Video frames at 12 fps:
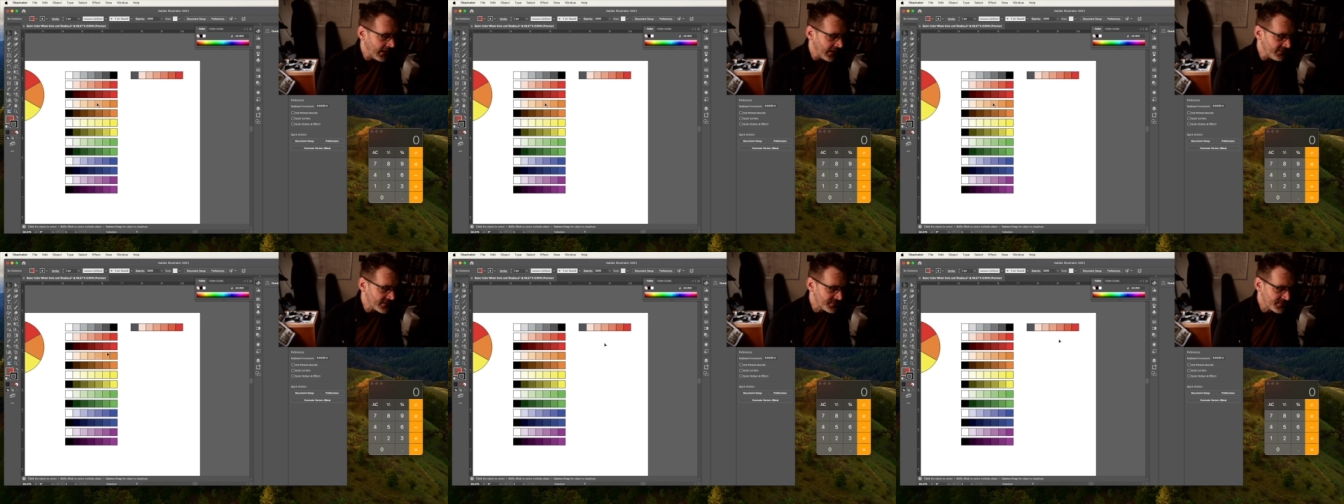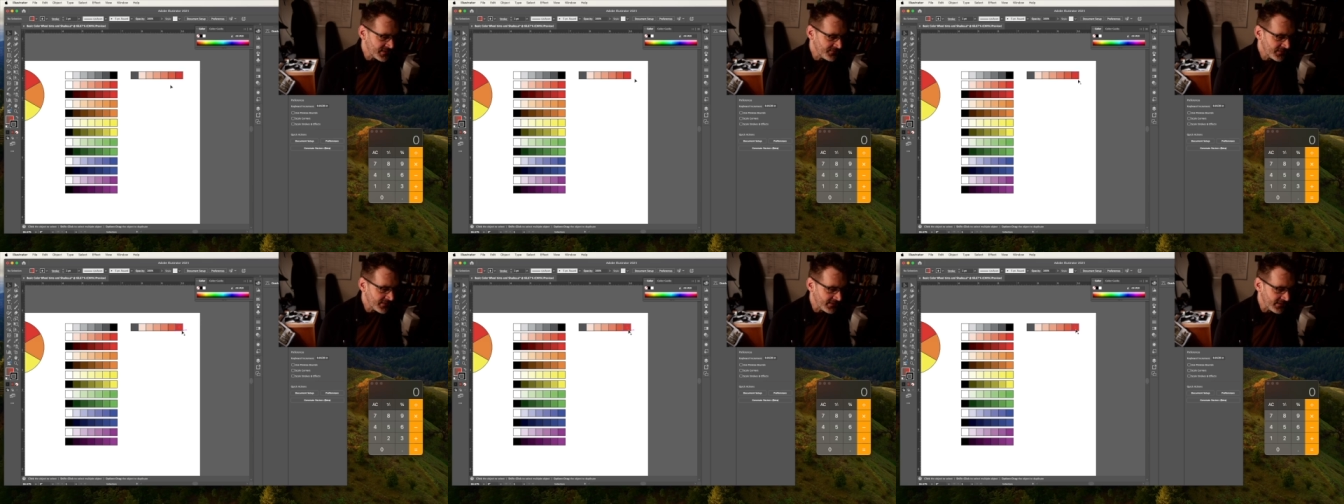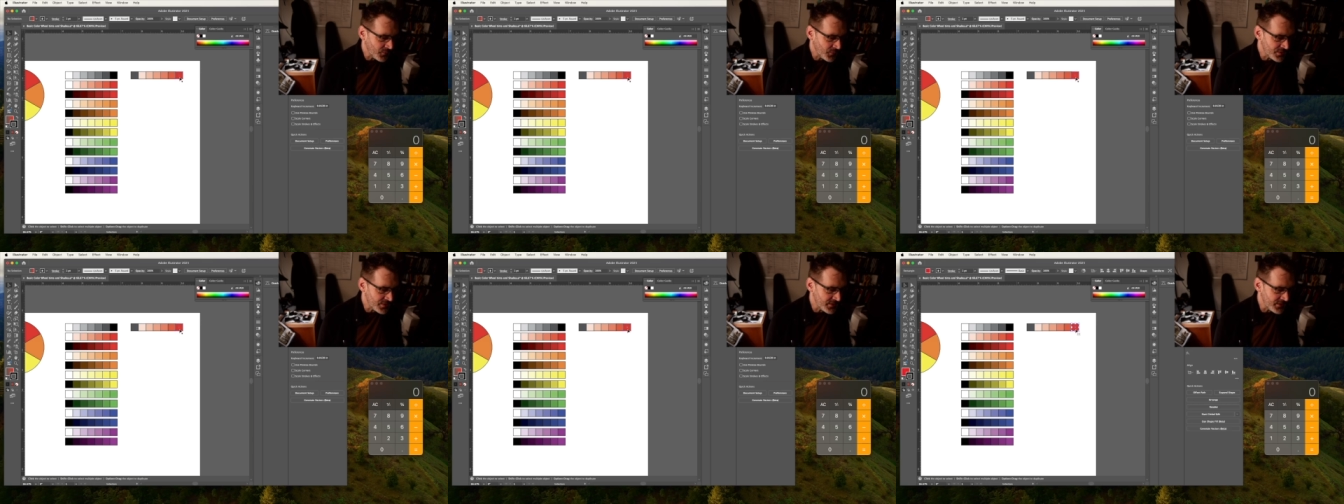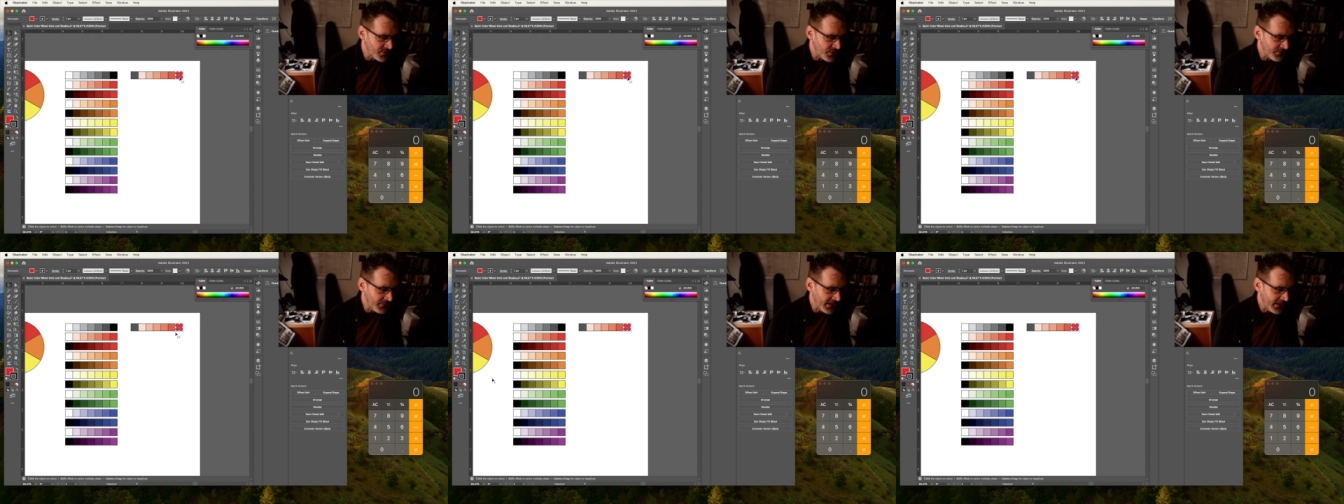And the specific thing that I want you to know
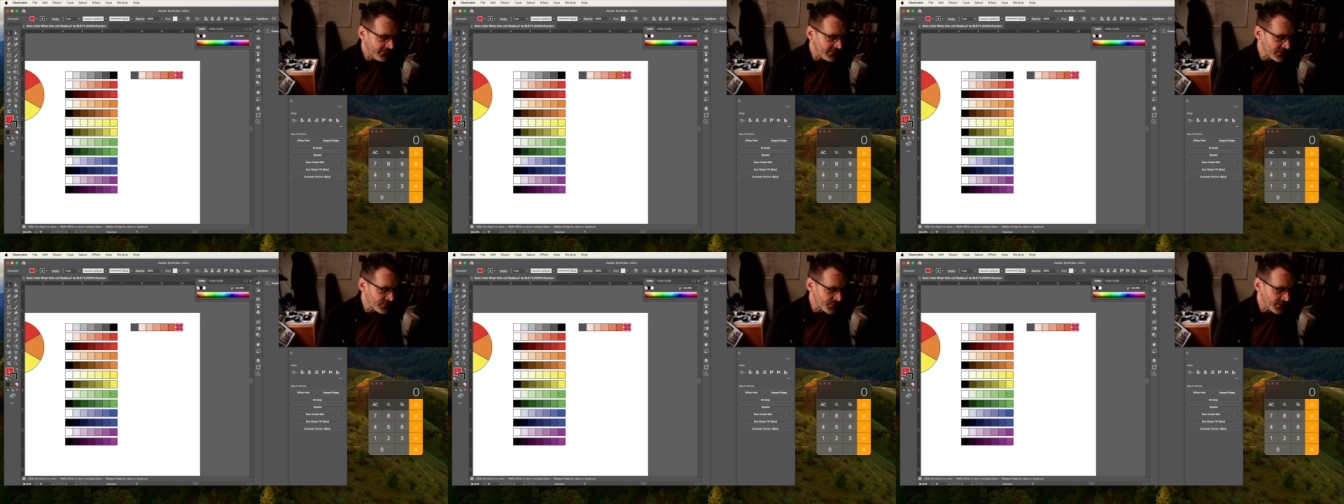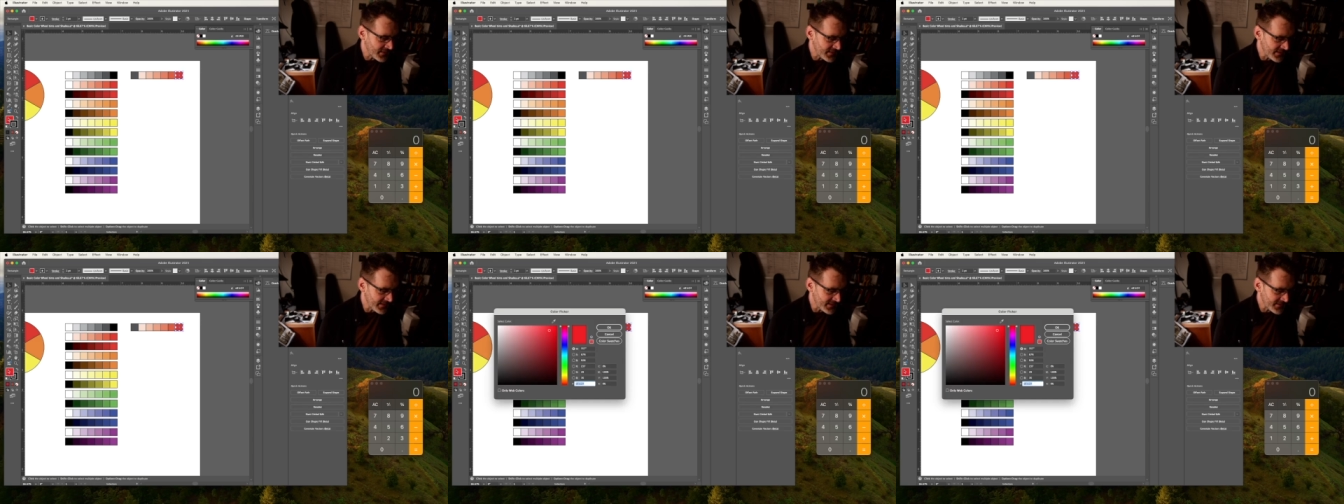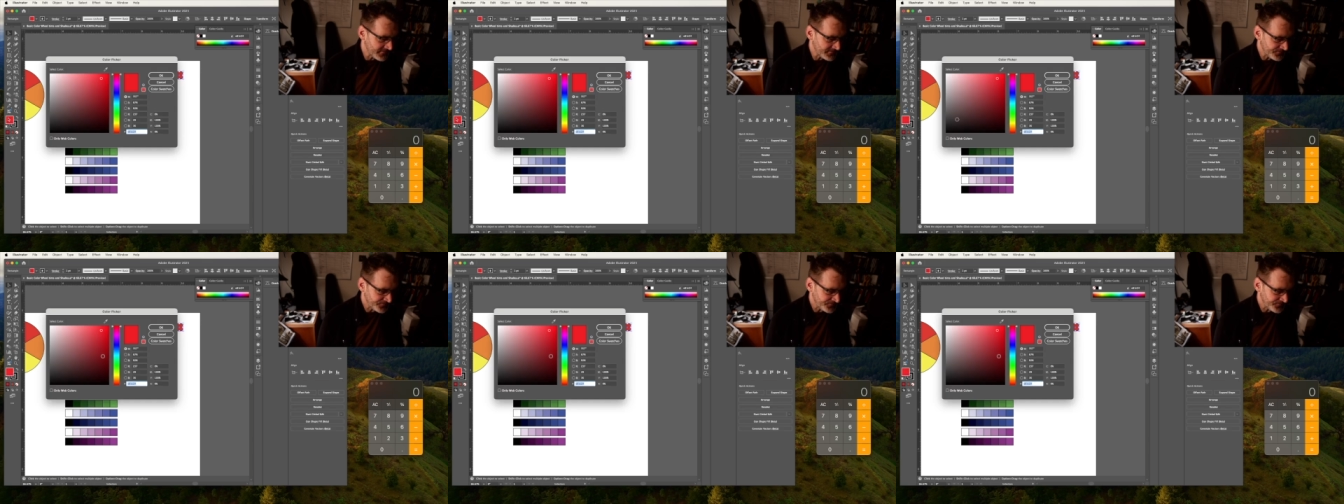about how things work is this.